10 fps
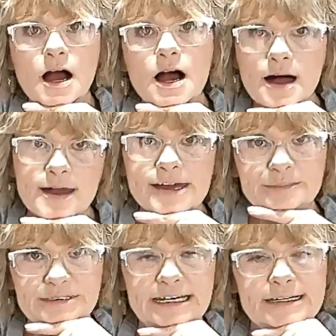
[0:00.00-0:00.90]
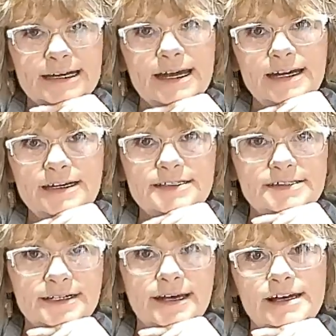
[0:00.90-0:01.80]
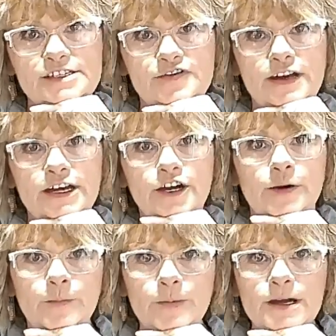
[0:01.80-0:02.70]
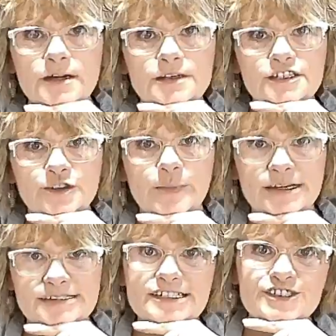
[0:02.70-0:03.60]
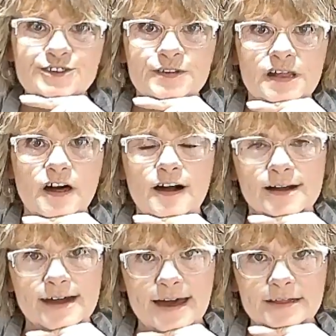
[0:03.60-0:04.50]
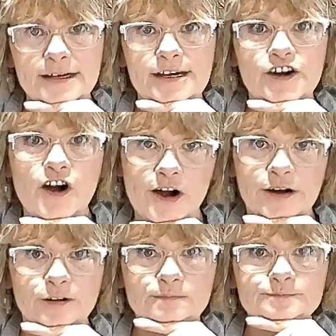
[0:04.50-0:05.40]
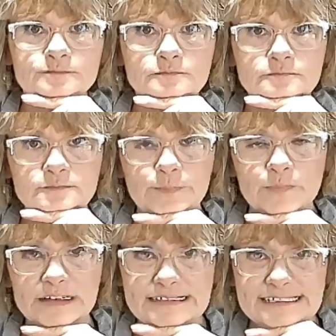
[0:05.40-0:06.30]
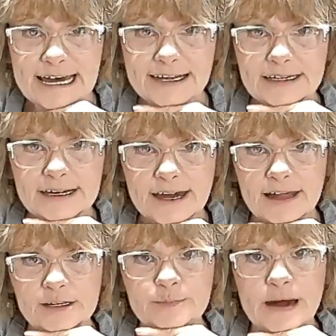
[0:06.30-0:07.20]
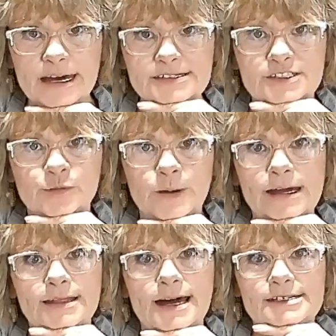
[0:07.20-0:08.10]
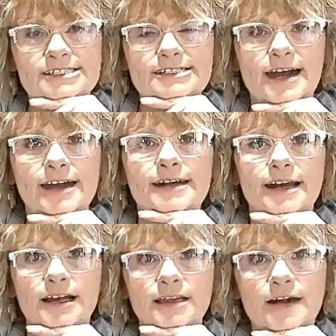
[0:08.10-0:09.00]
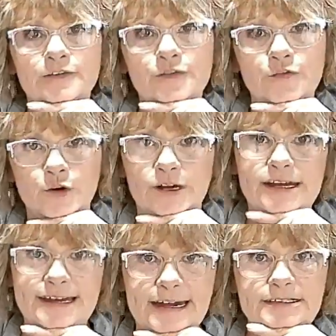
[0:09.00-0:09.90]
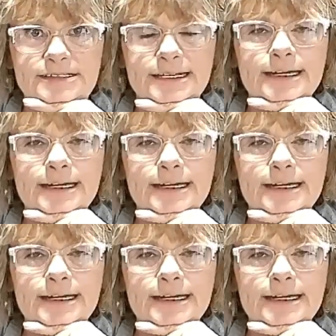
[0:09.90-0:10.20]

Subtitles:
I am dedicating today's video to my sister-in-law, Kelly Carr. Sadly, Kelly passed away last night at 11:48.